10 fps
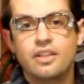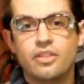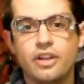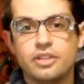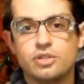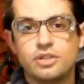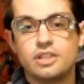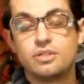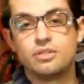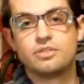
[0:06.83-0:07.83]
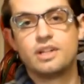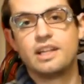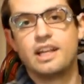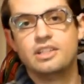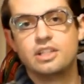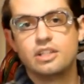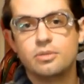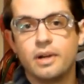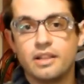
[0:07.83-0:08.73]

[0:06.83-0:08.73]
Not the traditional strain gauging you